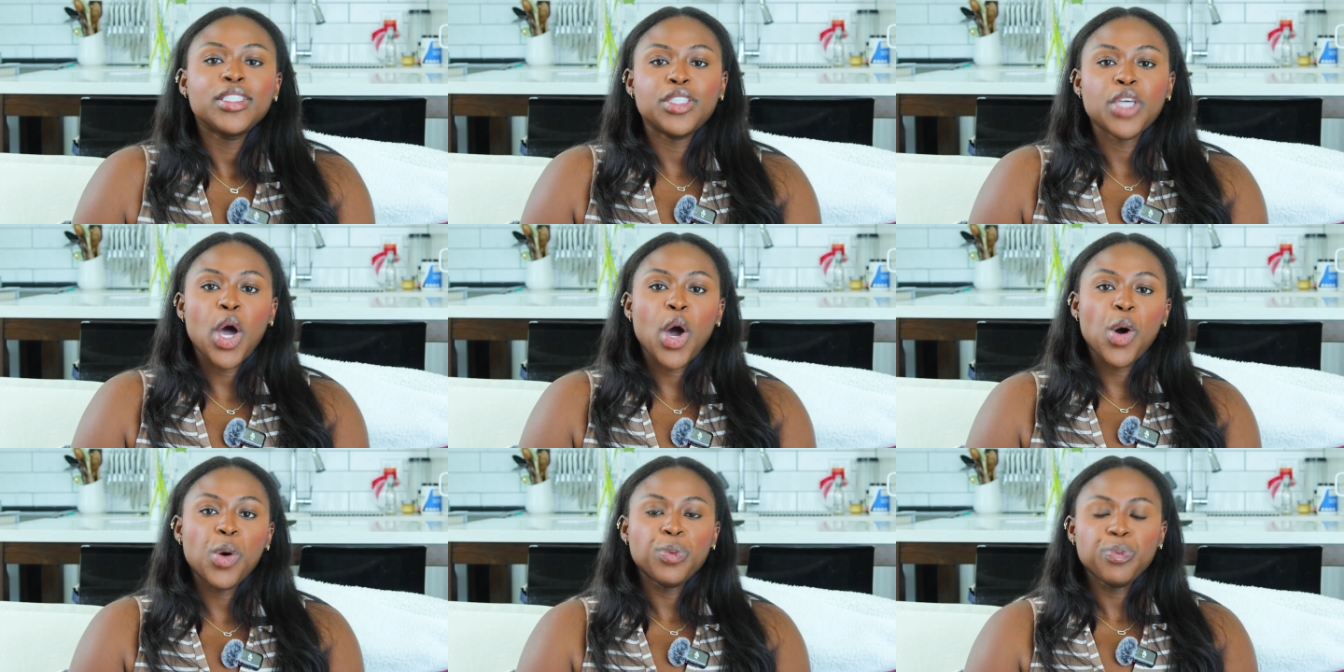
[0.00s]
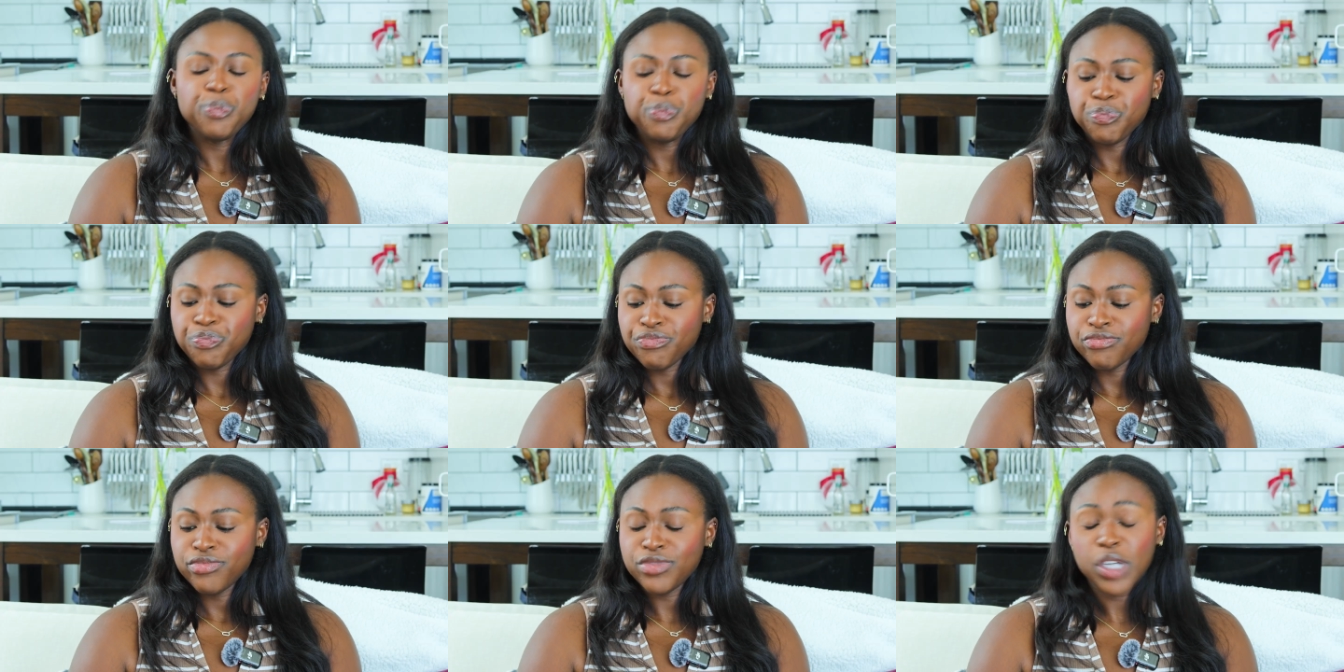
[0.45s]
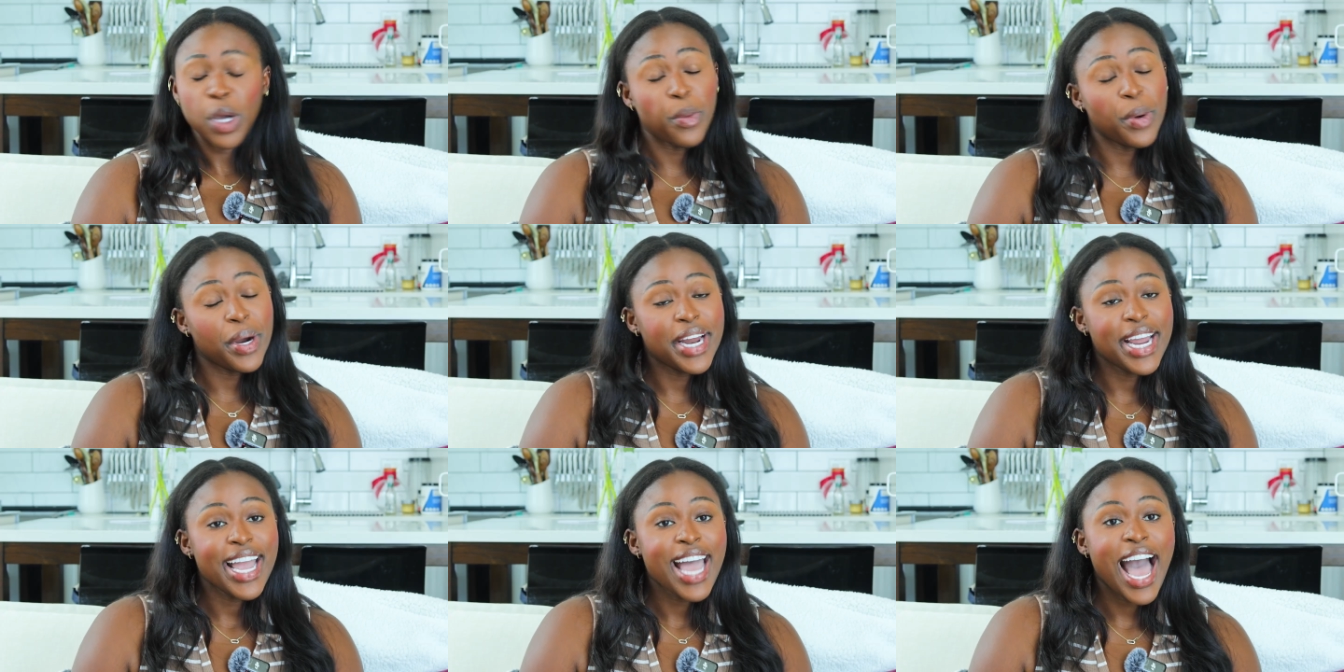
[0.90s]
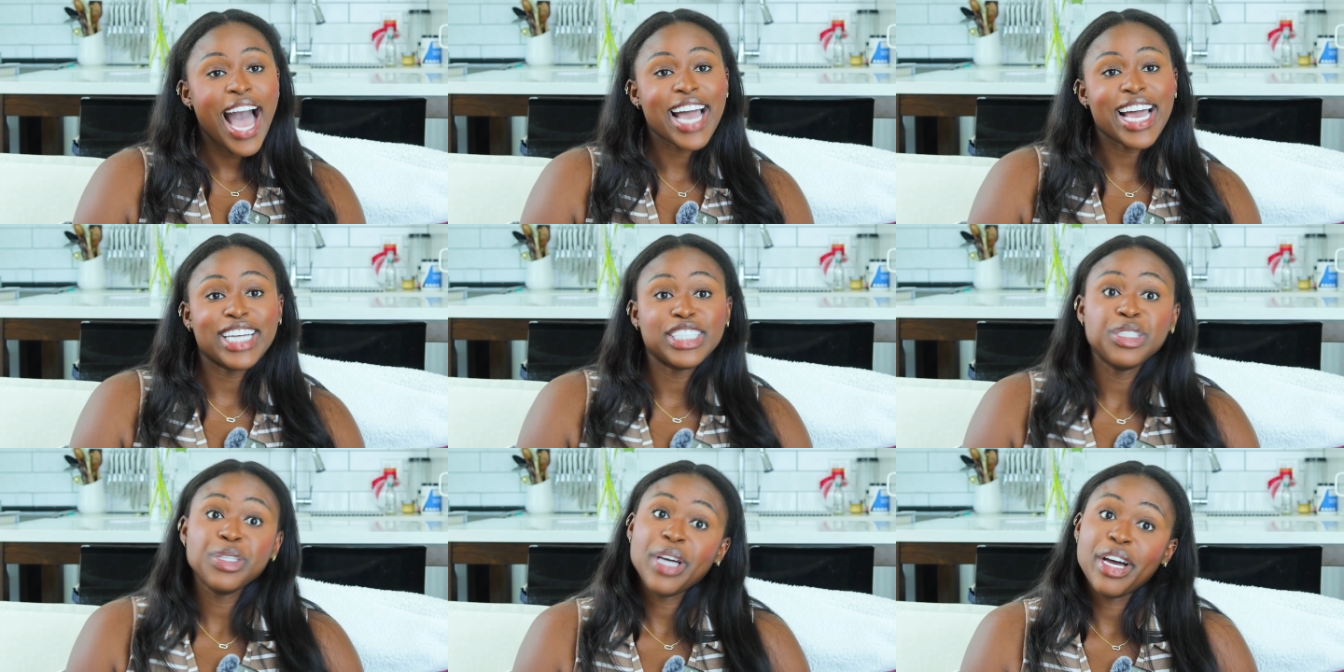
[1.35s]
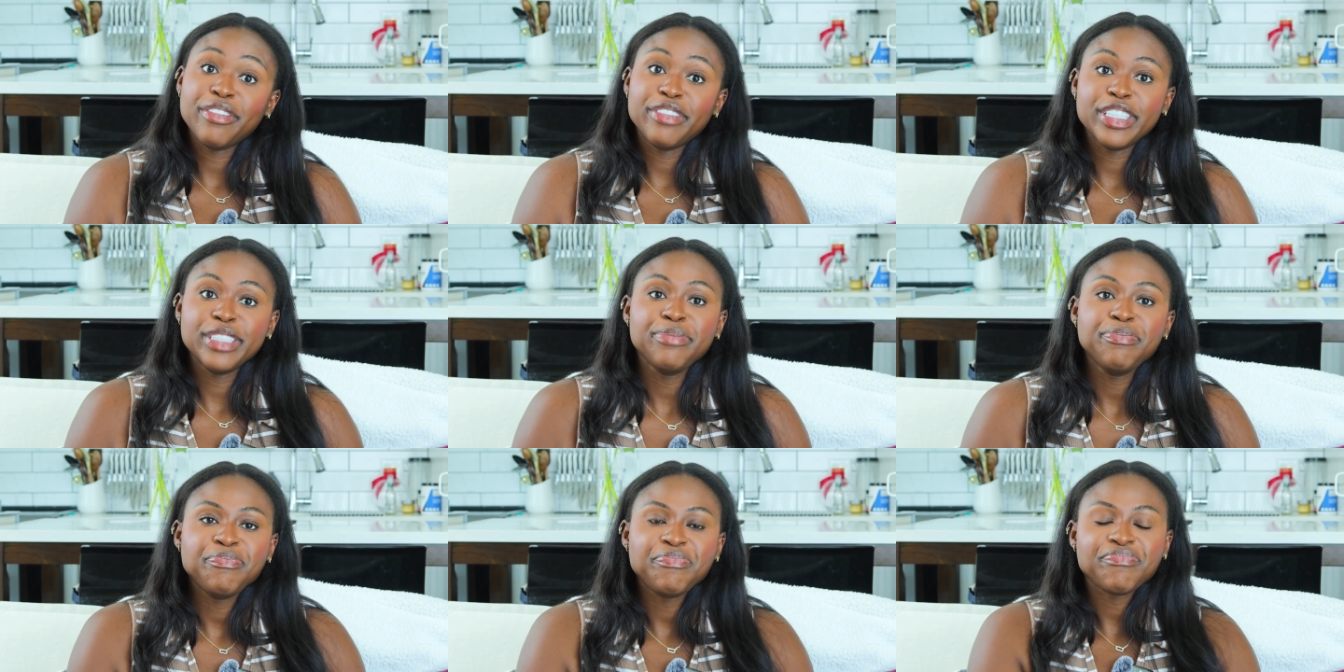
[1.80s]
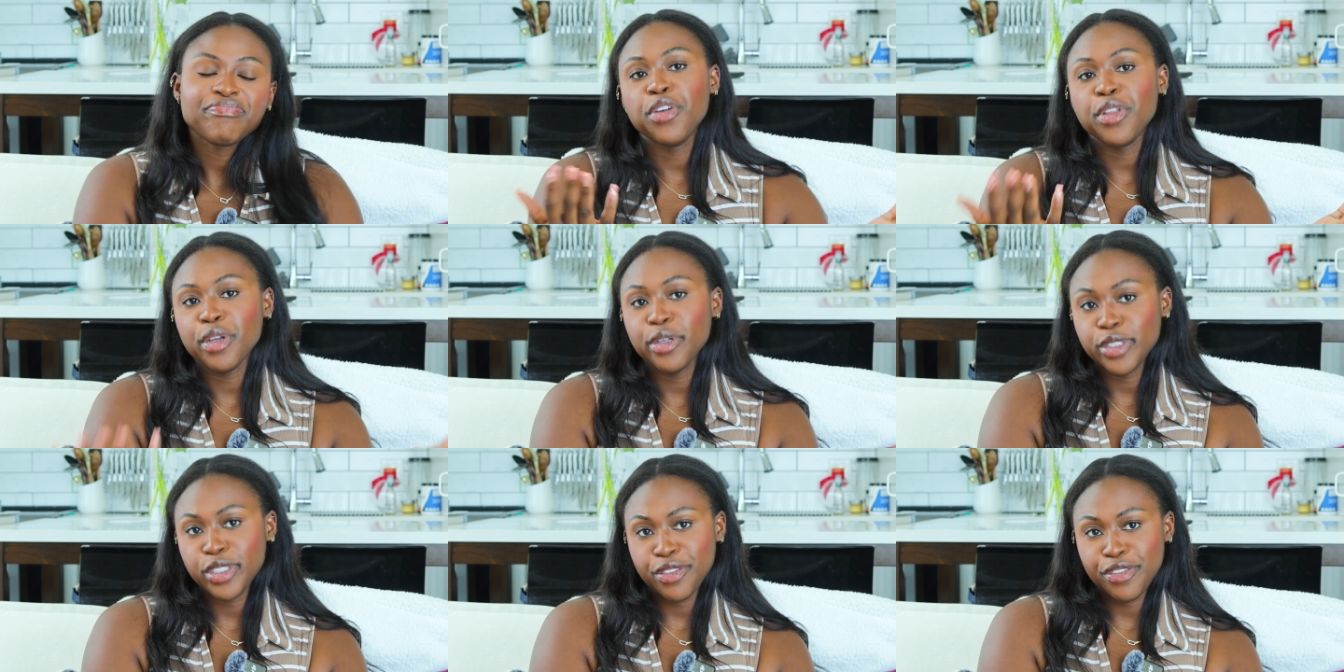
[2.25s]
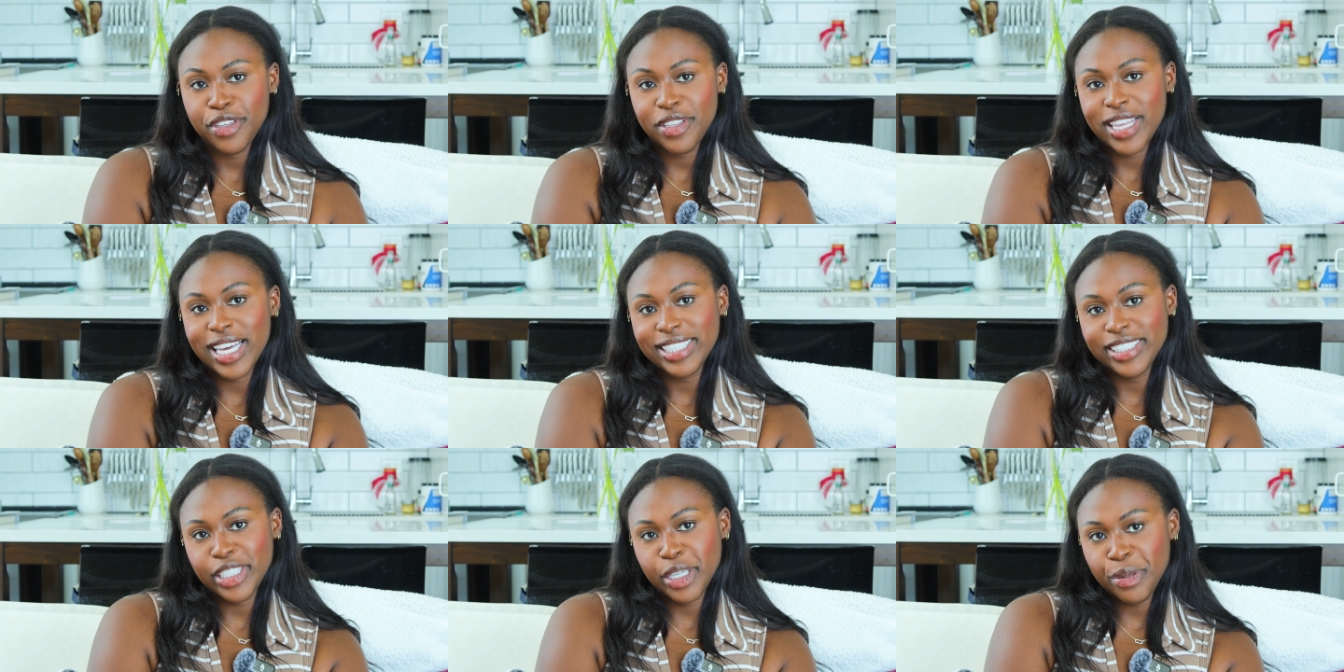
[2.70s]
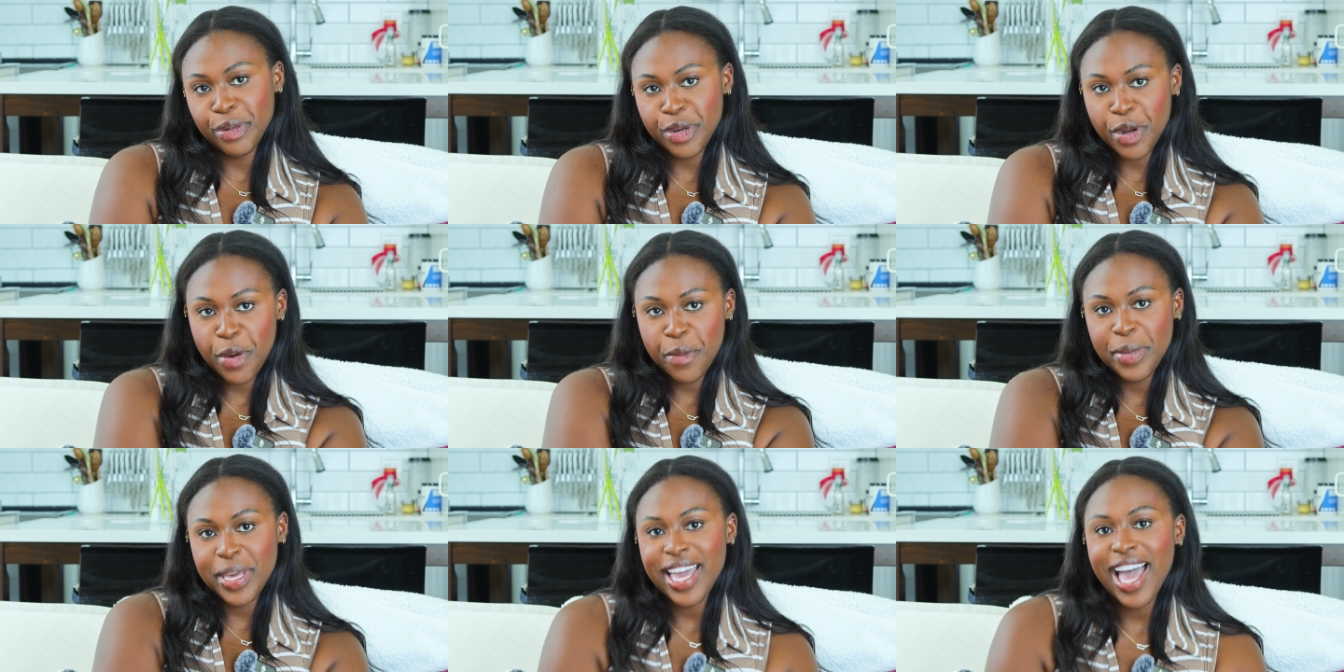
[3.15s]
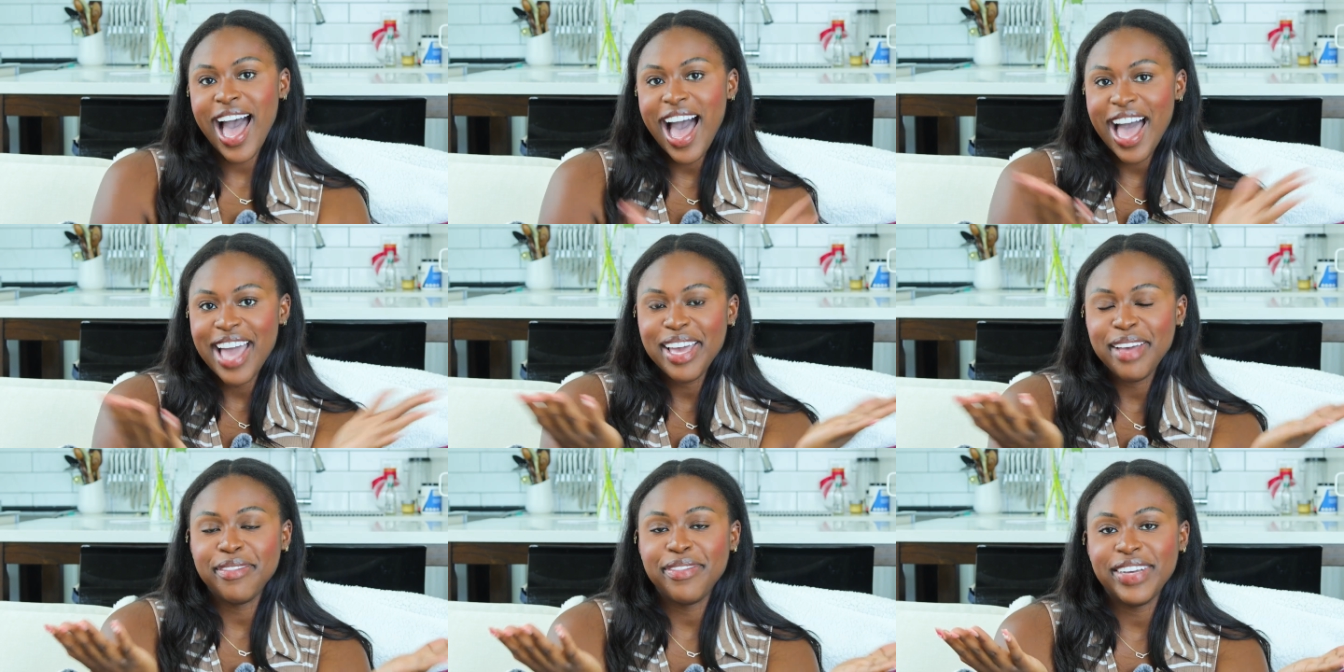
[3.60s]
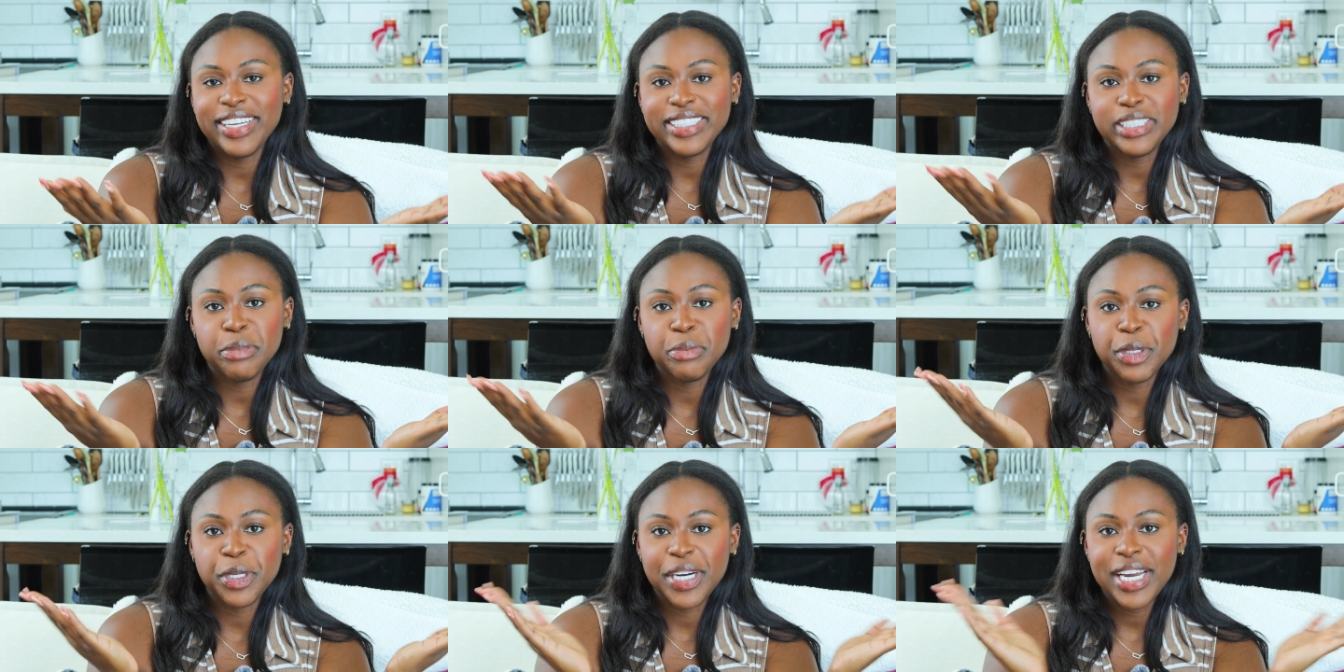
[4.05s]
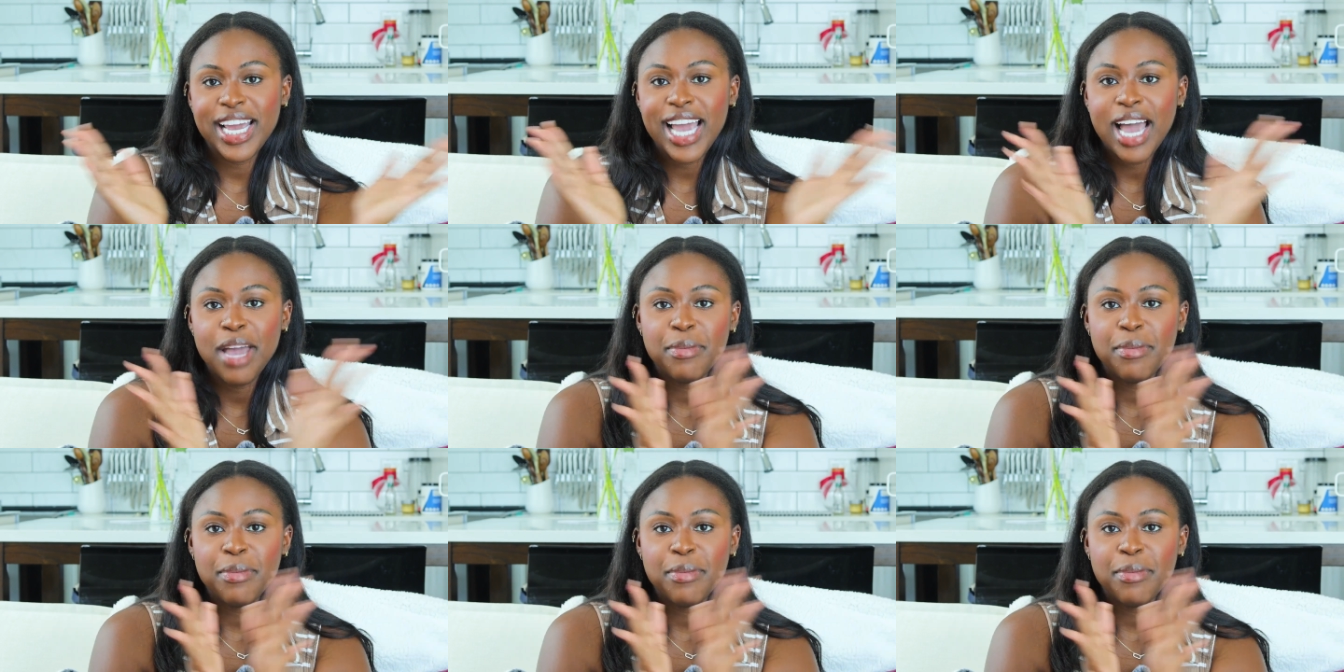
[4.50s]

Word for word: So don't worry, I got you covered. For those of you that don't know me, hi, I'm Fanta Marie.